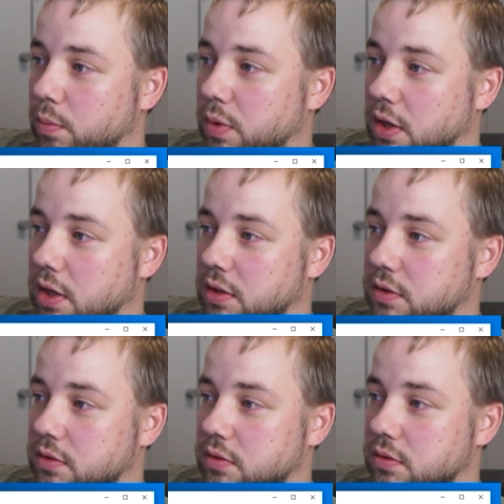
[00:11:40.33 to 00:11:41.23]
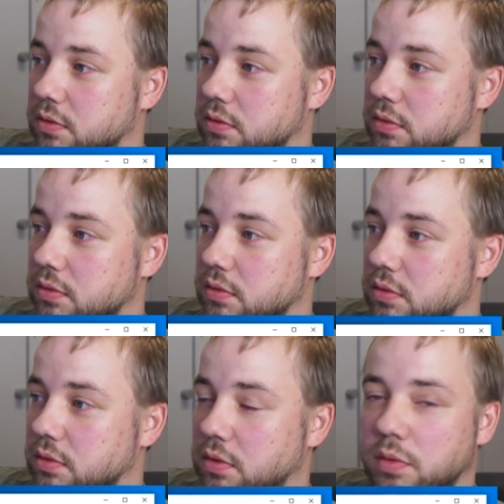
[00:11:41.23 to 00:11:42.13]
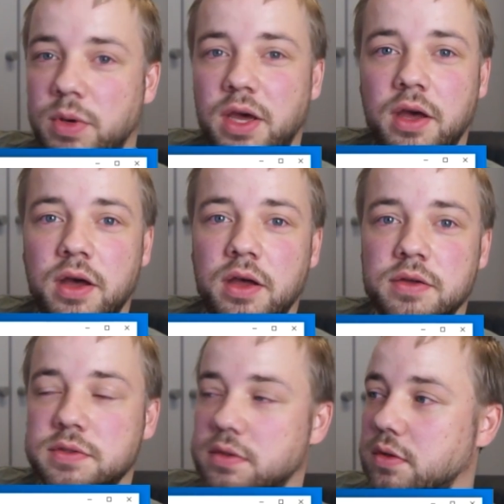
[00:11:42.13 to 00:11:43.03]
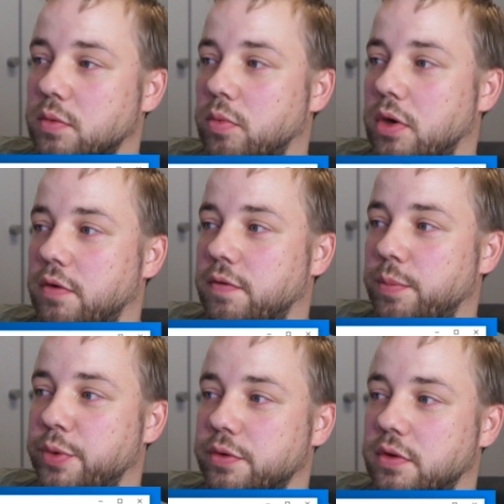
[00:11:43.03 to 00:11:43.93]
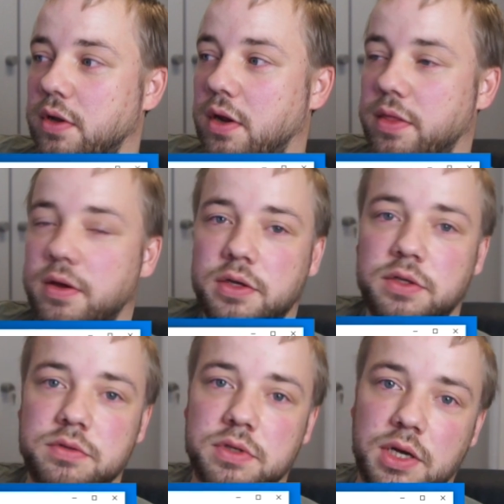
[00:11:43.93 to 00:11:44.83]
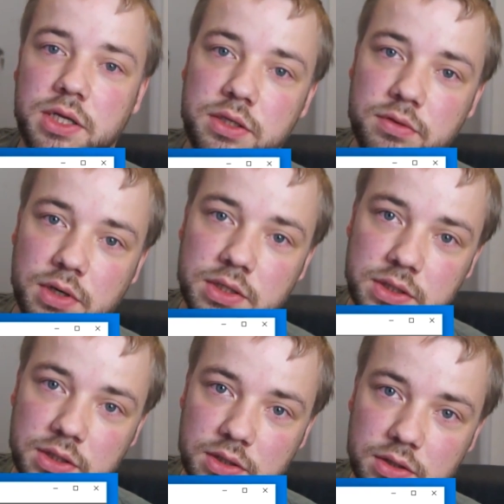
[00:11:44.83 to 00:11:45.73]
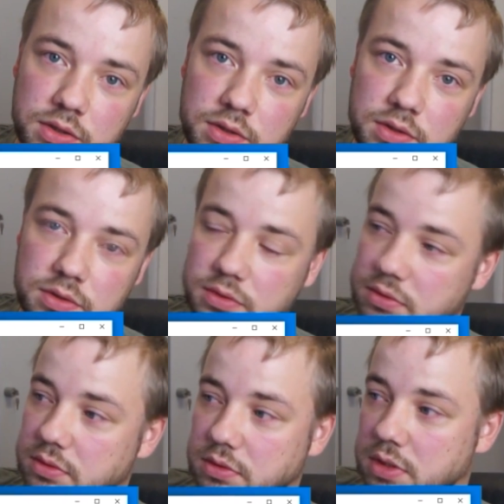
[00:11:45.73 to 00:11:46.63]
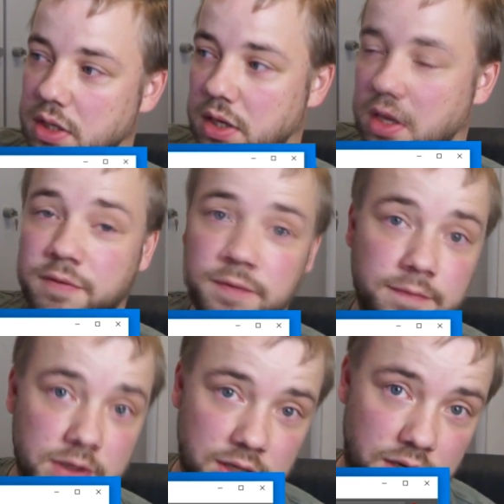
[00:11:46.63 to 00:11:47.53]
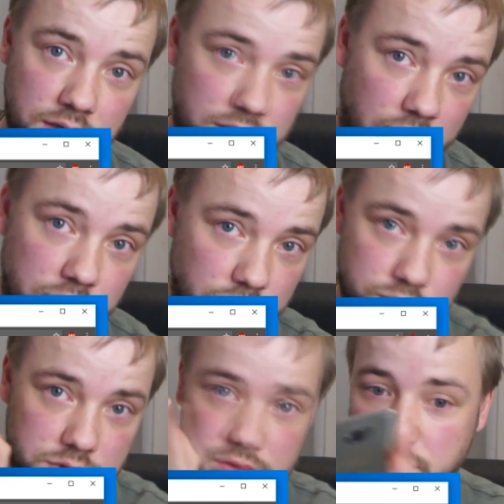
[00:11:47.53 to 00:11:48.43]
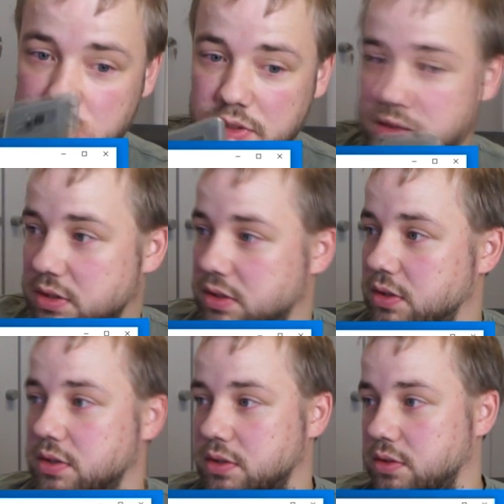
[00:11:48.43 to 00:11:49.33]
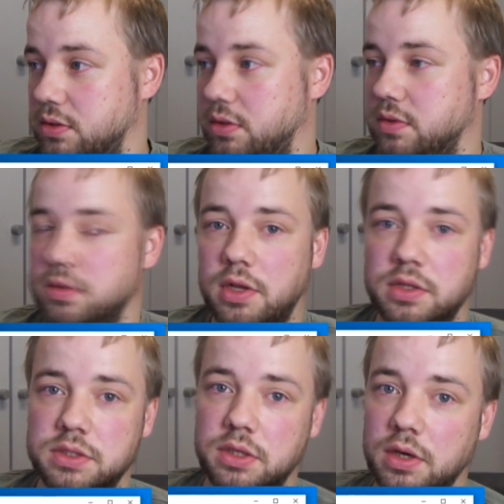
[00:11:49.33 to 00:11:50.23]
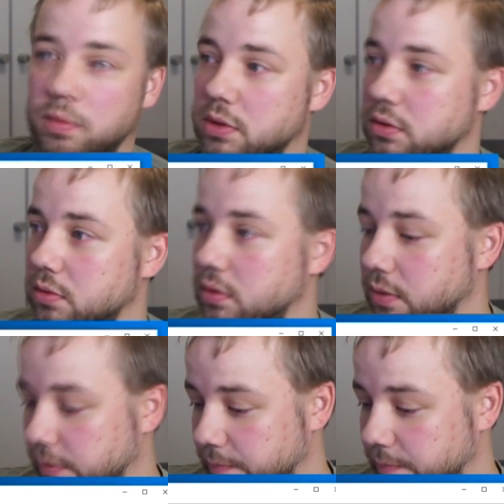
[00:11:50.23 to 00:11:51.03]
But you may ask, what if I put another user ID right here? I have never done it, I don't will do it, it's not the thing I will do.